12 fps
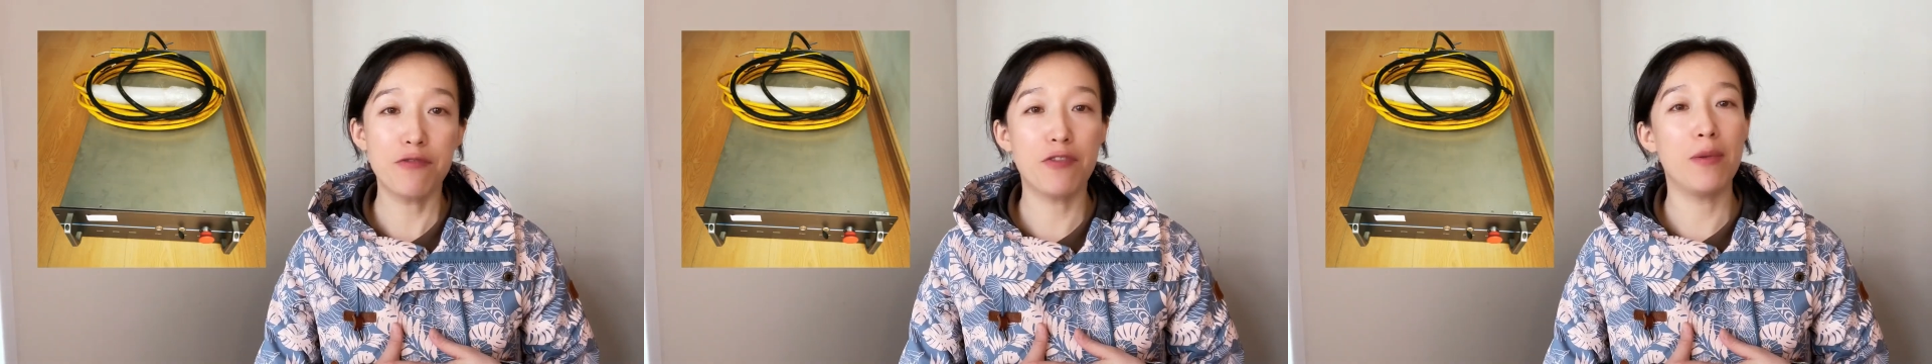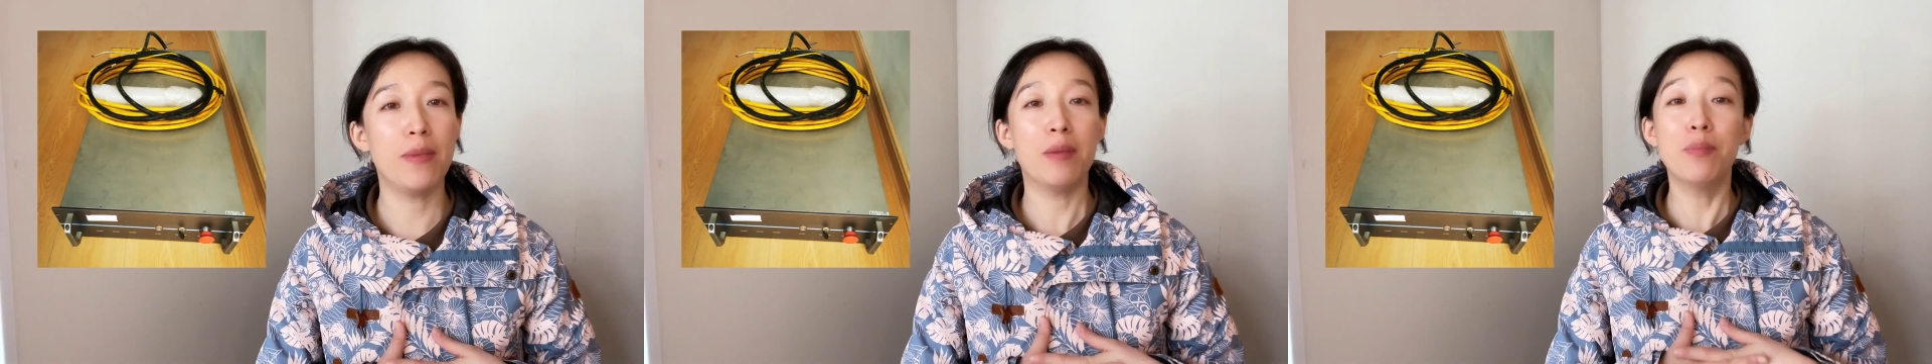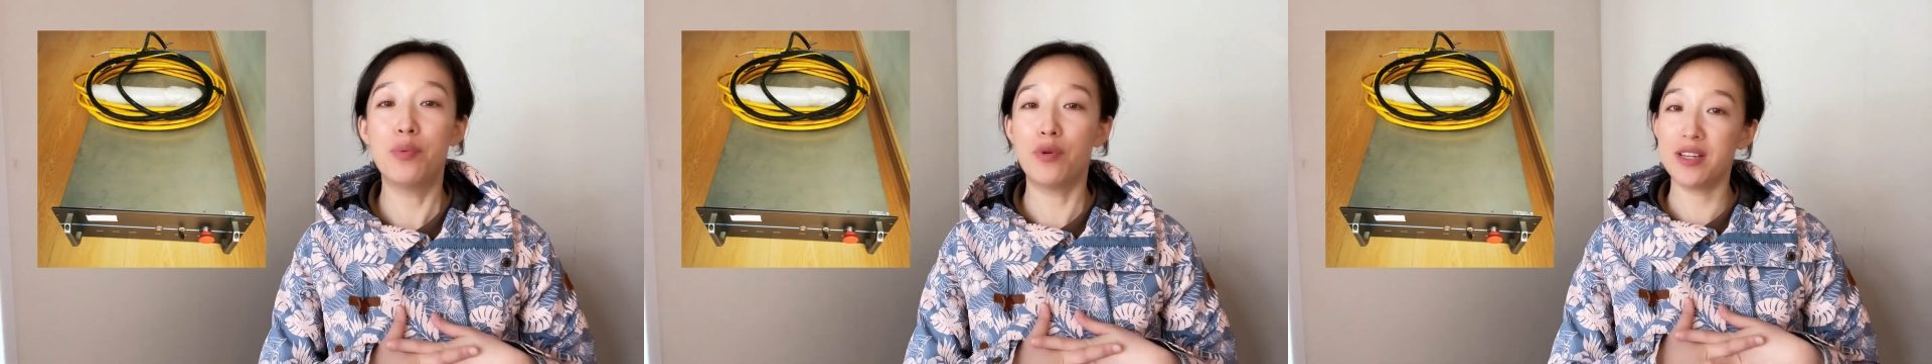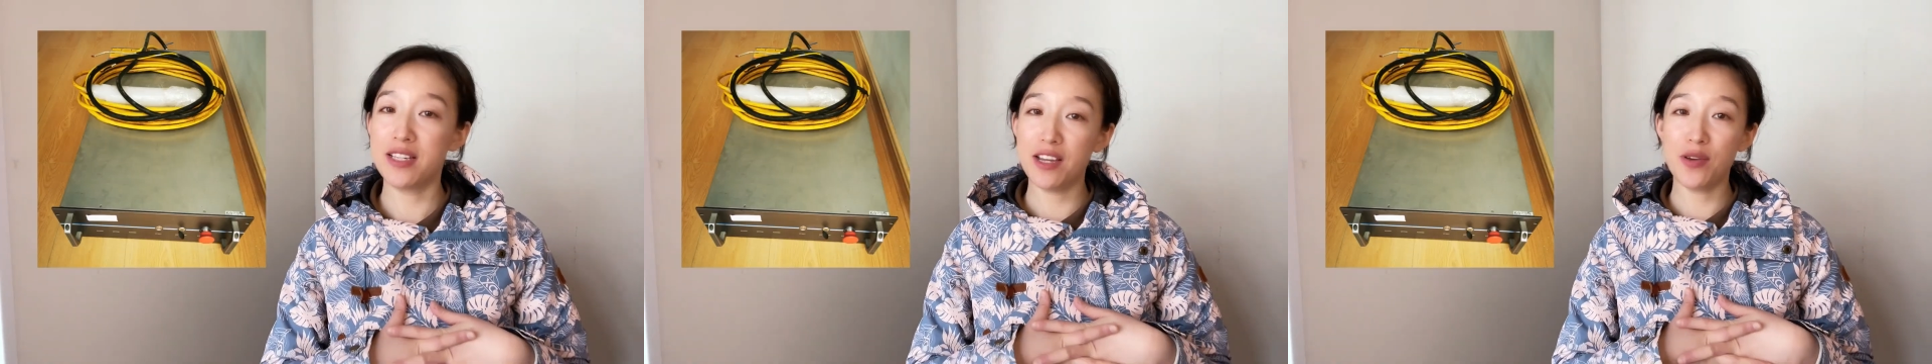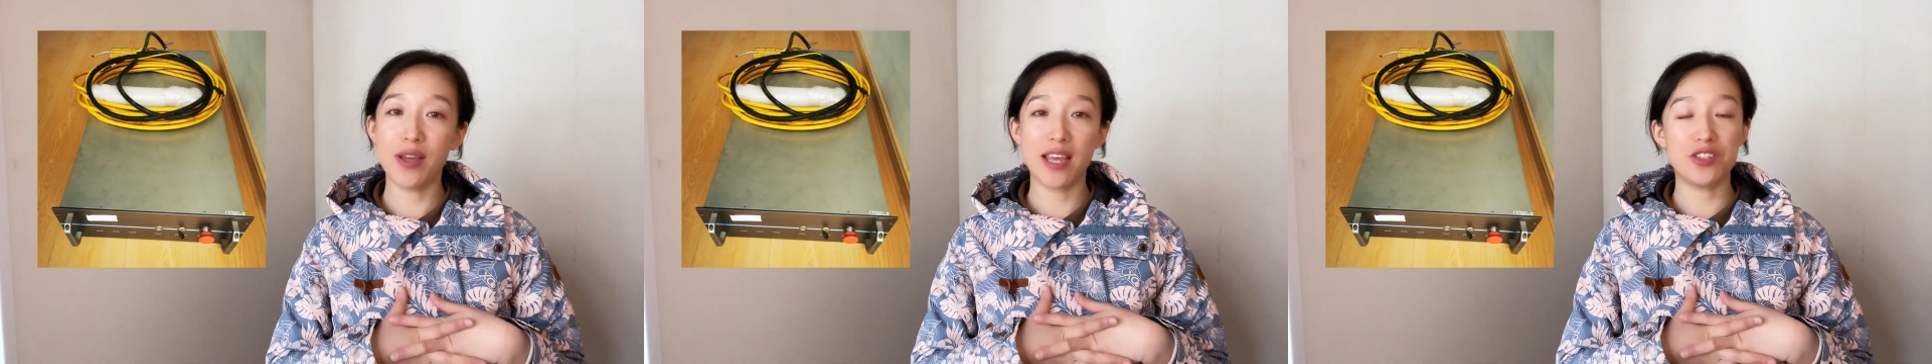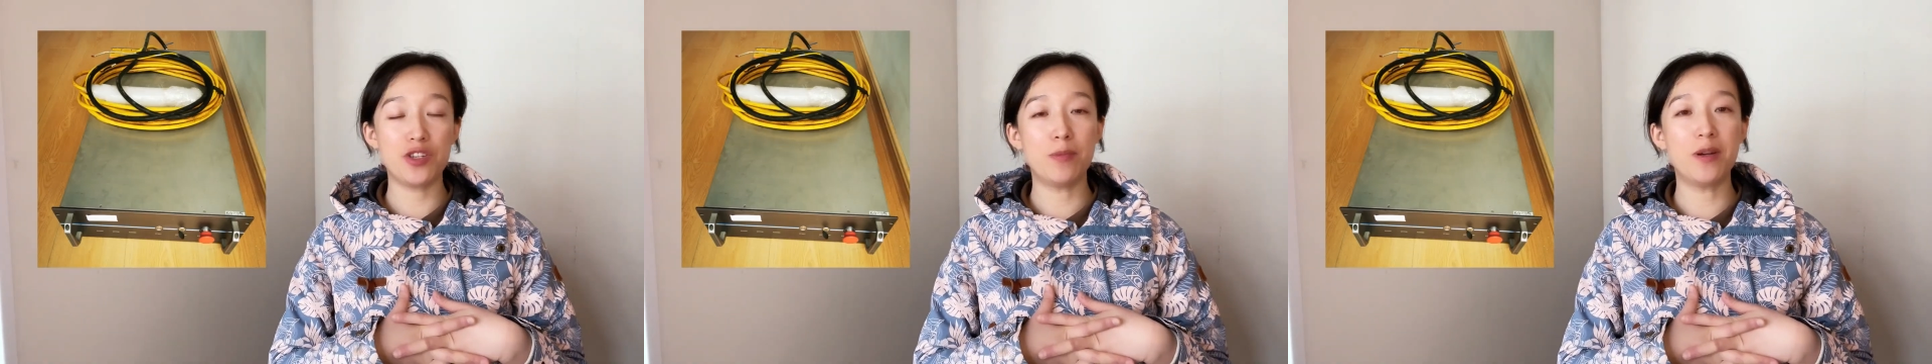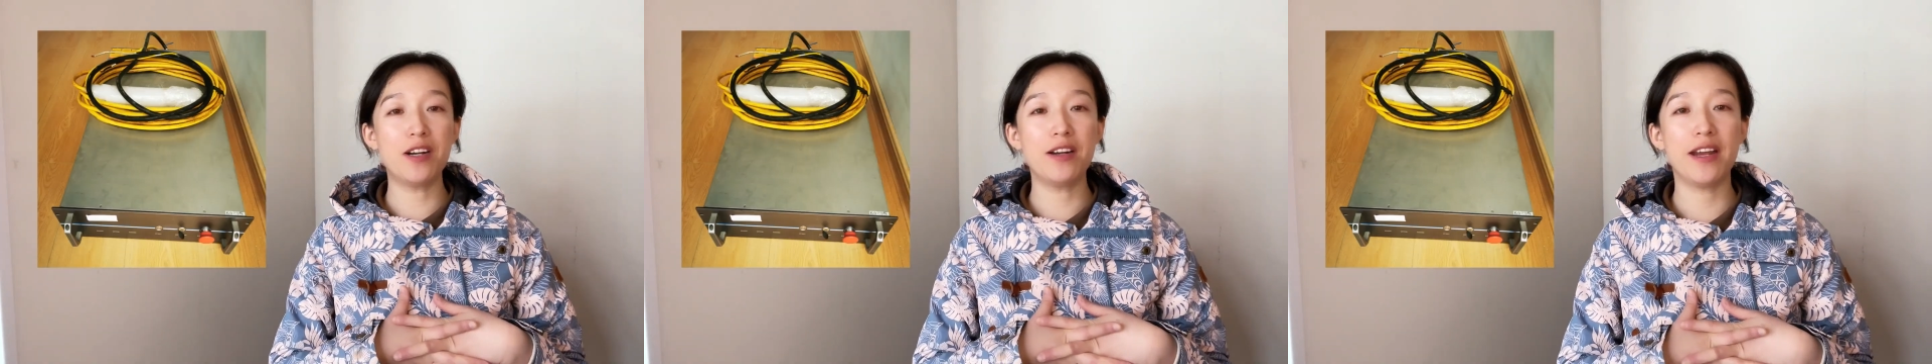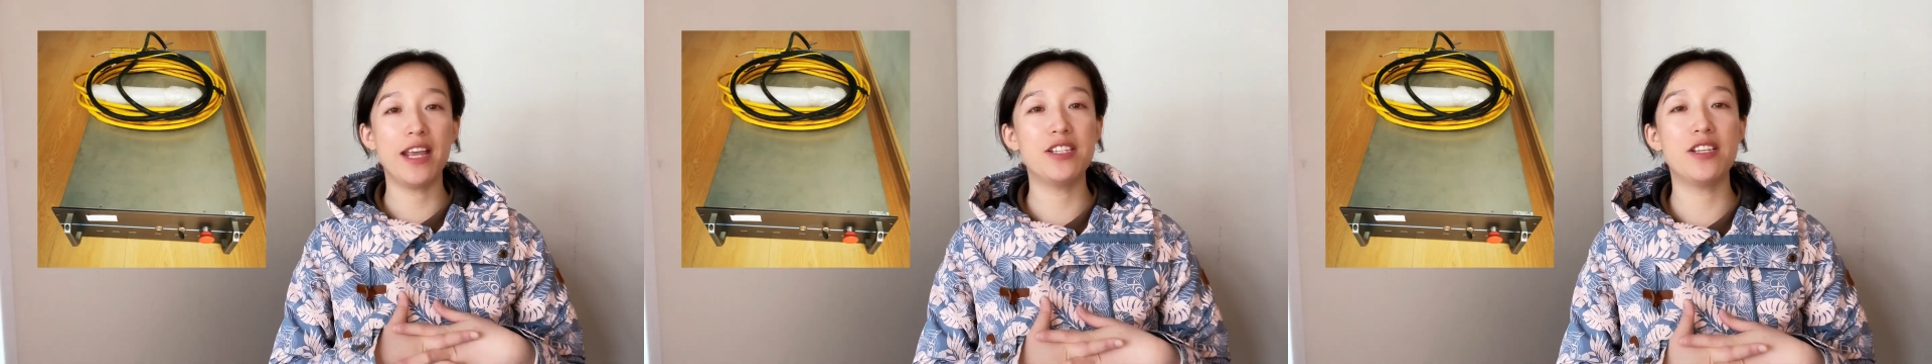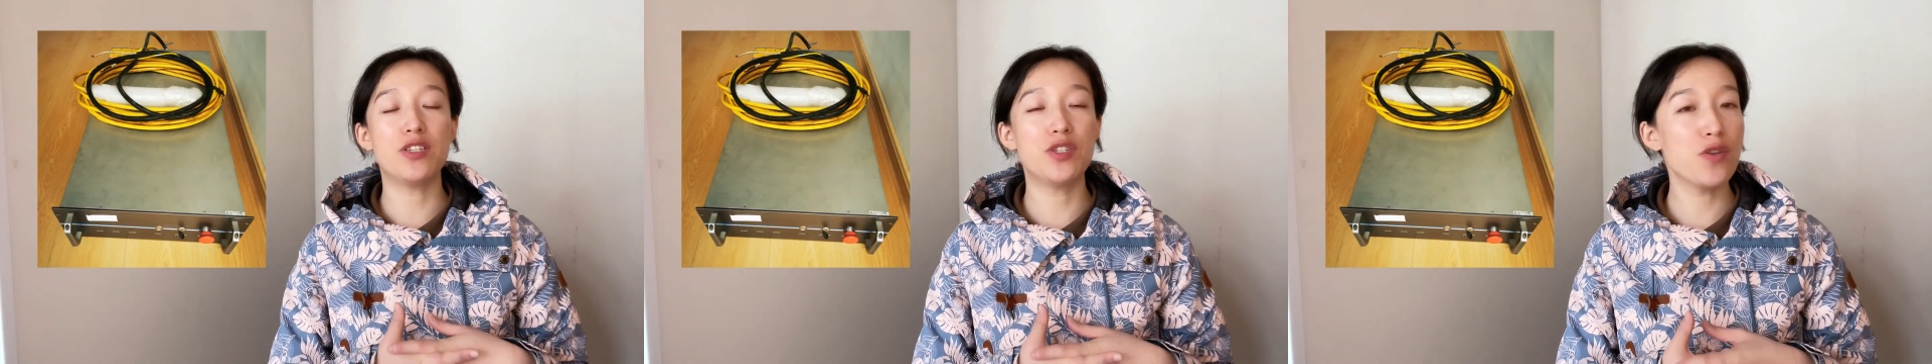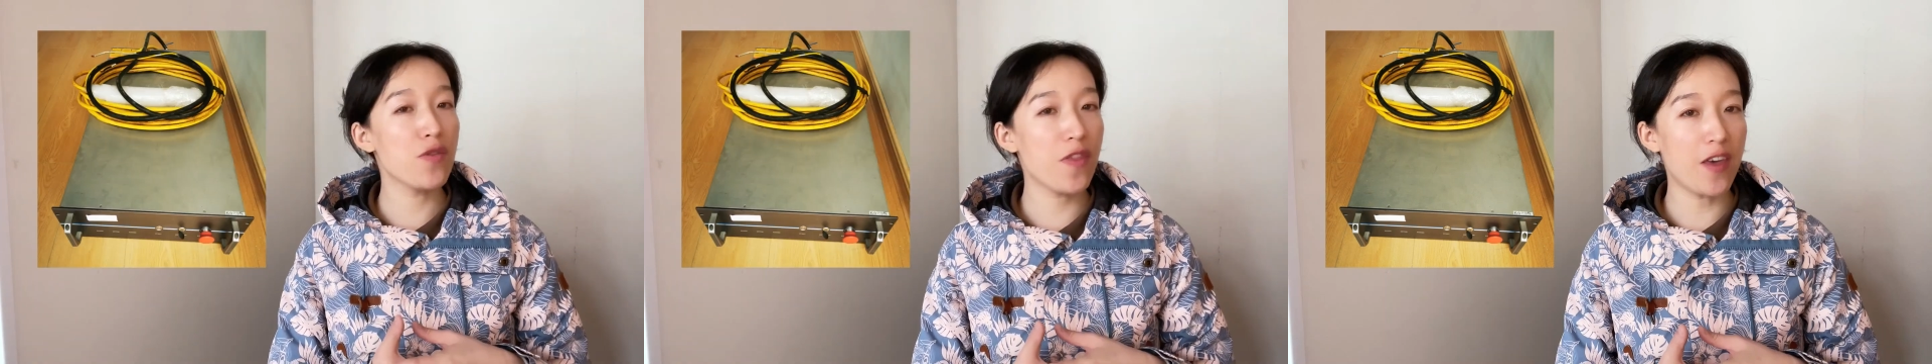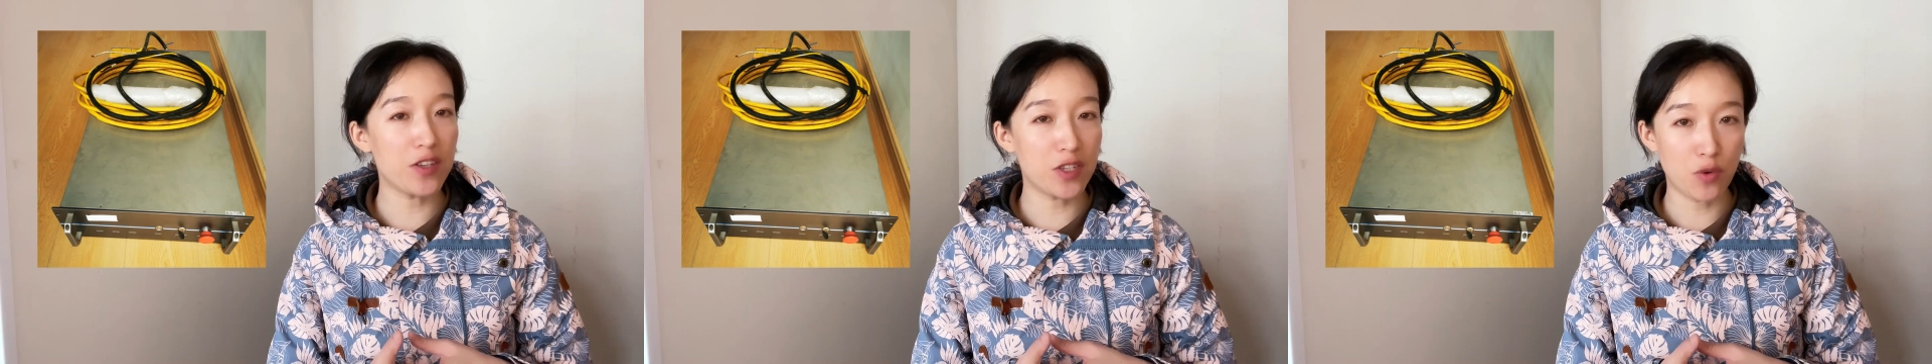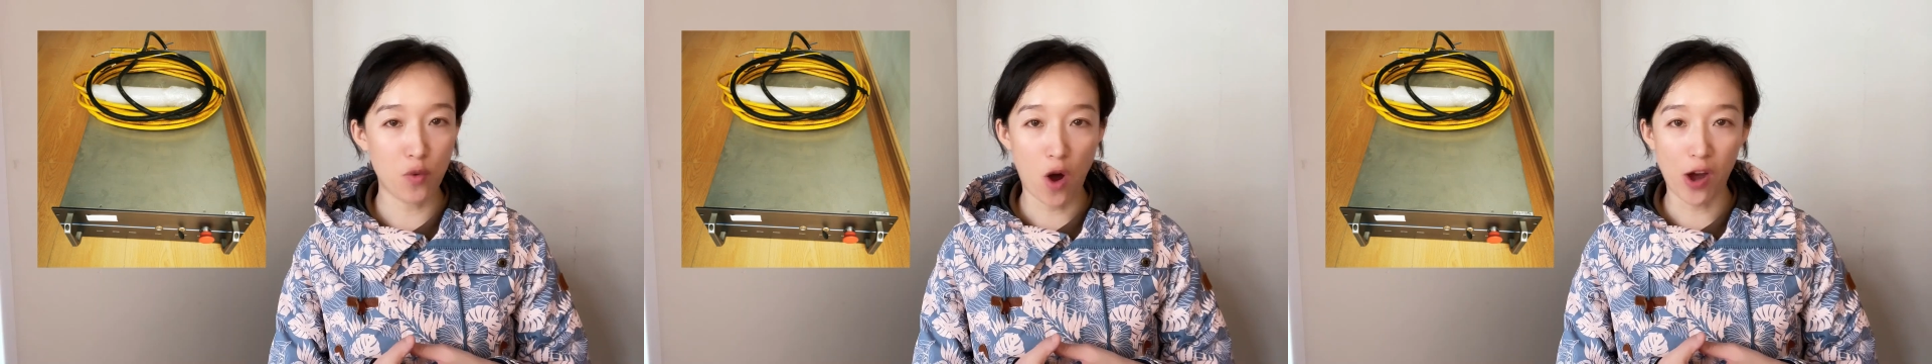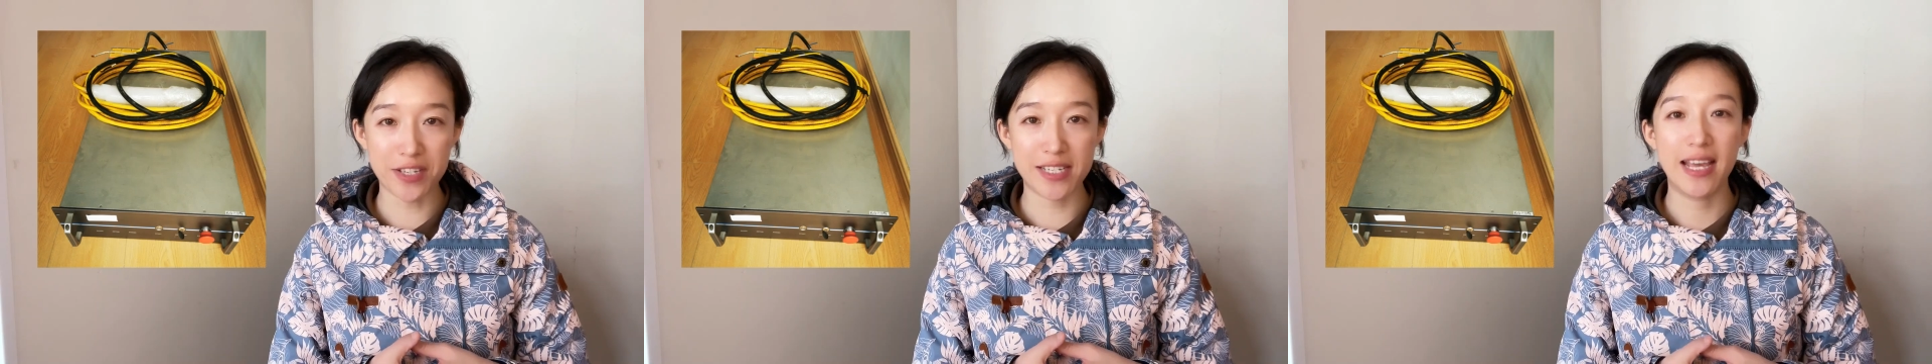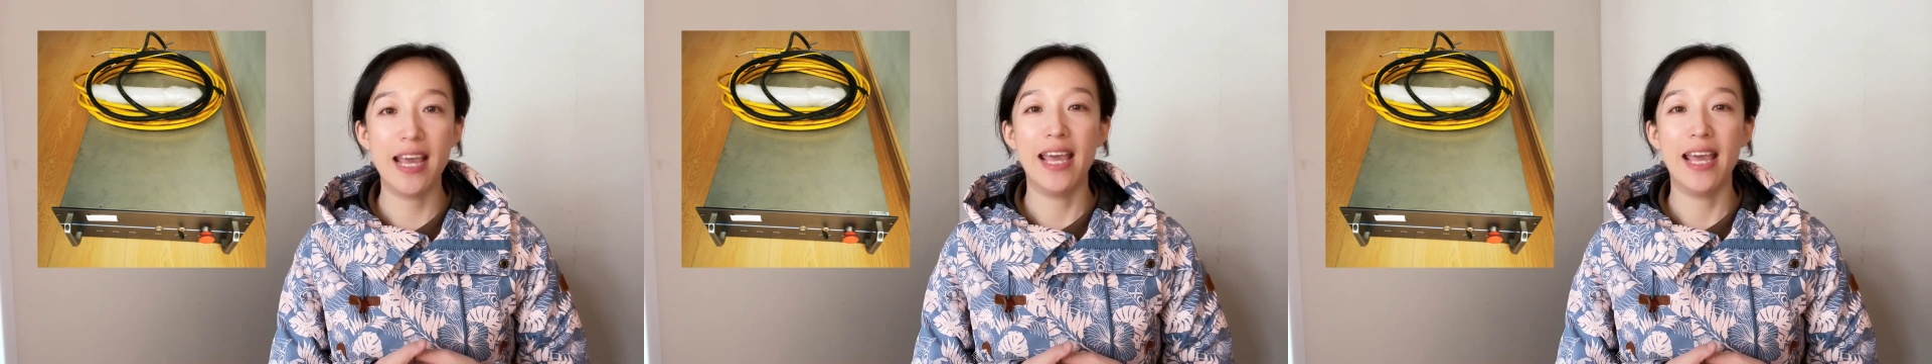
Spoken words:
from a Brazil customer. It's a 2000 watt.